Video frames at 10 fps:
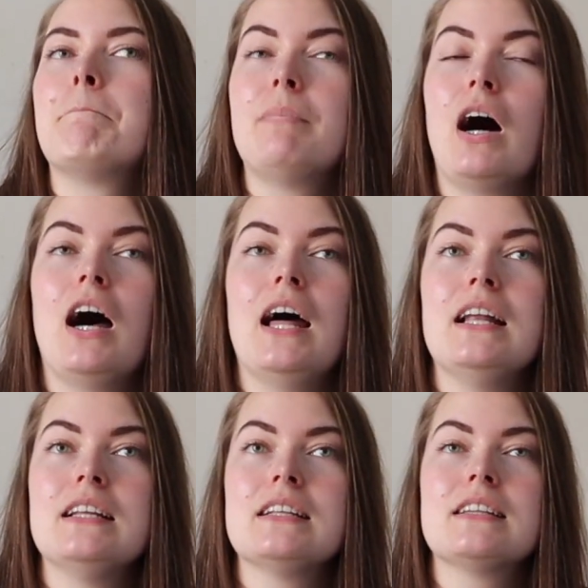
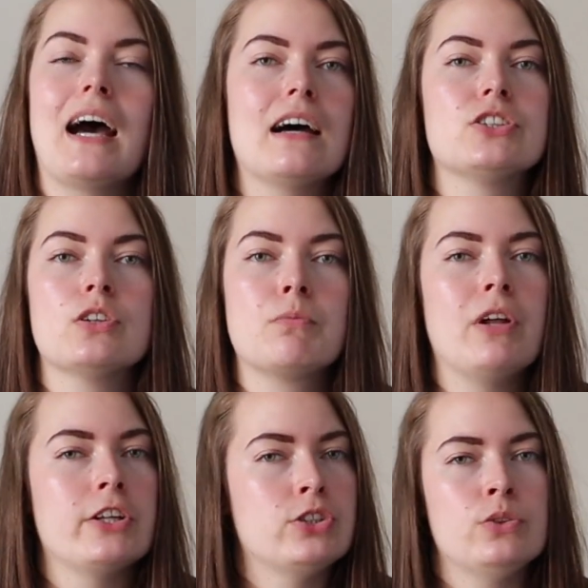But that took me
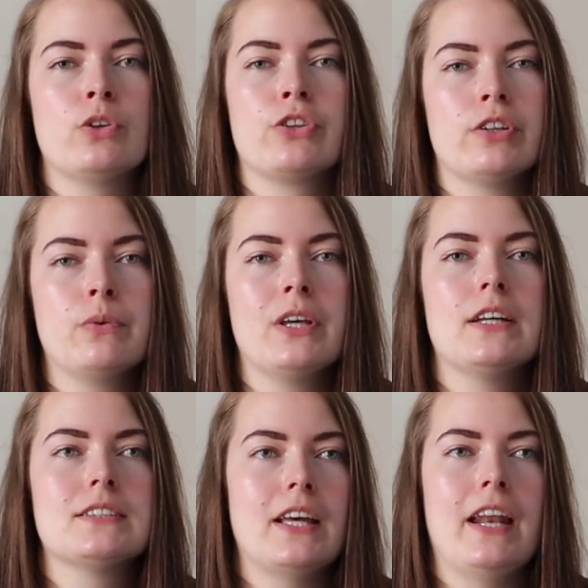like 2 or 3
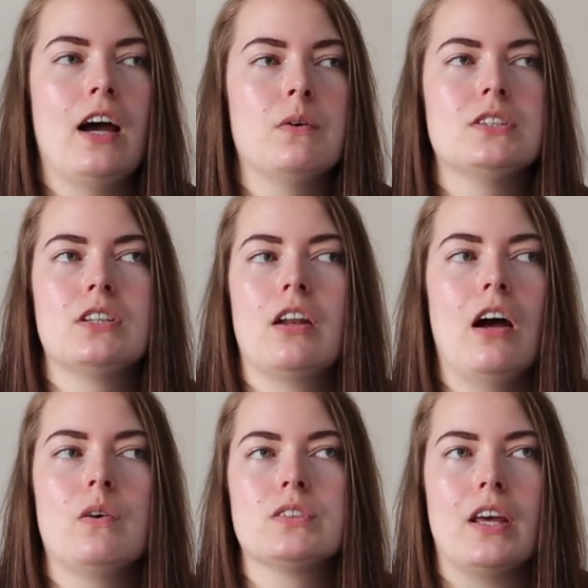weeks and I was done.
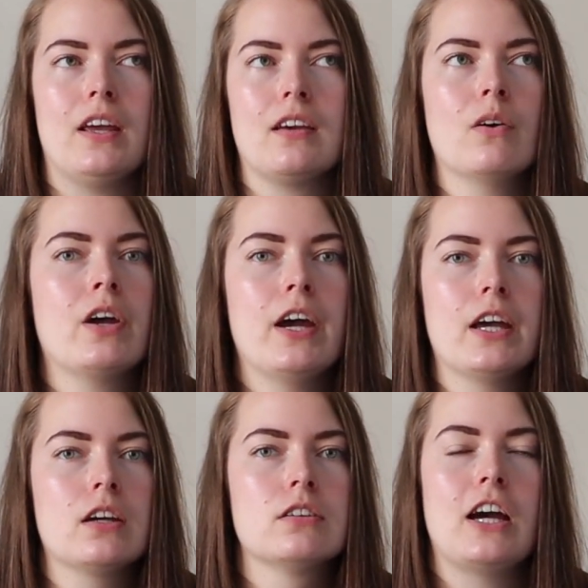I was like,
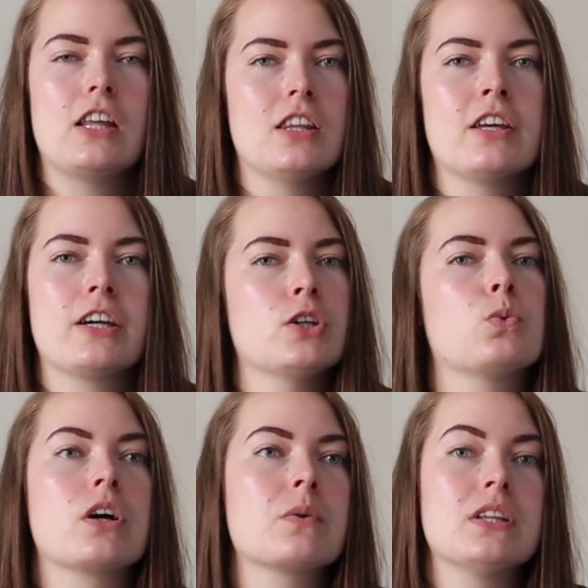okay, I think I could
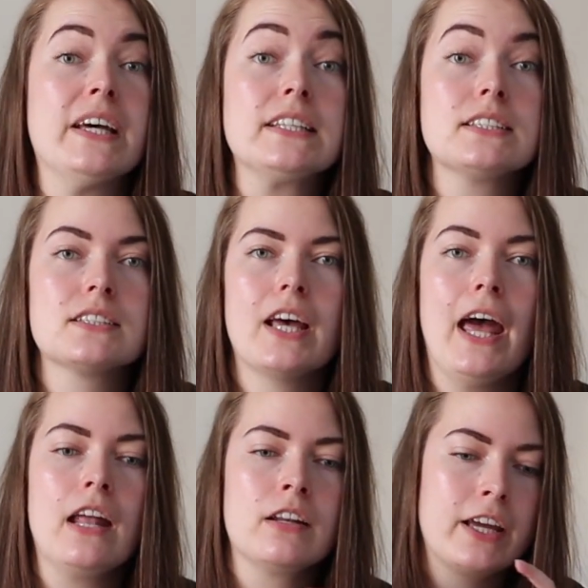work with this.
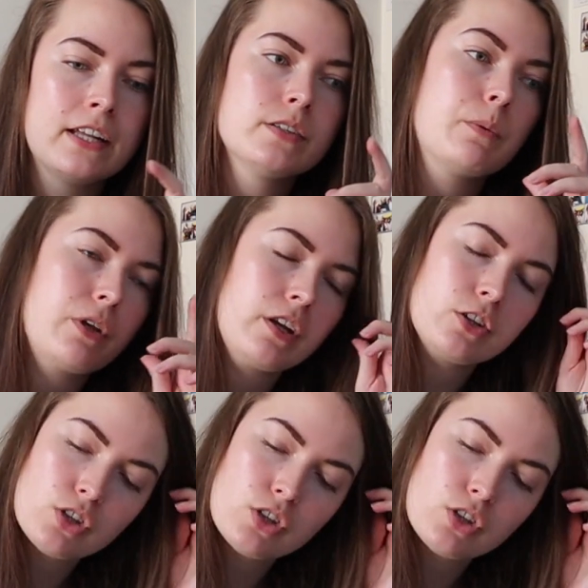And I ended up getting a